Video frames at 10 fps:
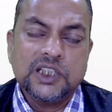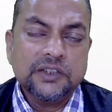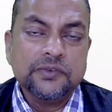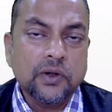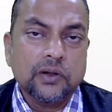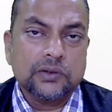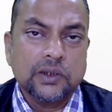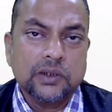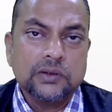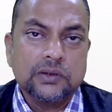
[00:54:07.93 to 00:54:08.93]
If
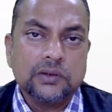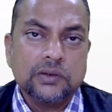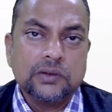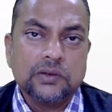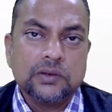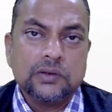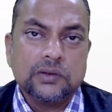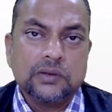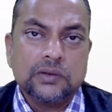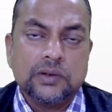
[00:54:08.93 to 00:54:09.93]
not,
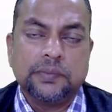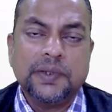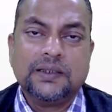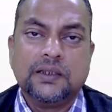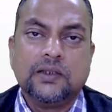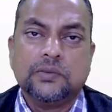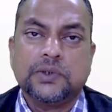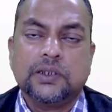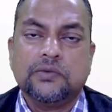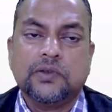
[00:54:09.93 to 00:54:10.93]
the basic
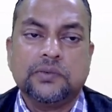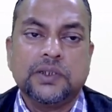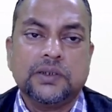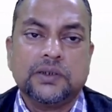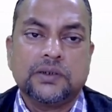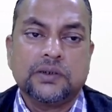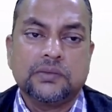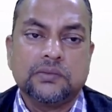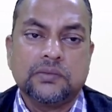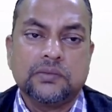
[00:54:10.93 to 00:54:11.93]
objective of this,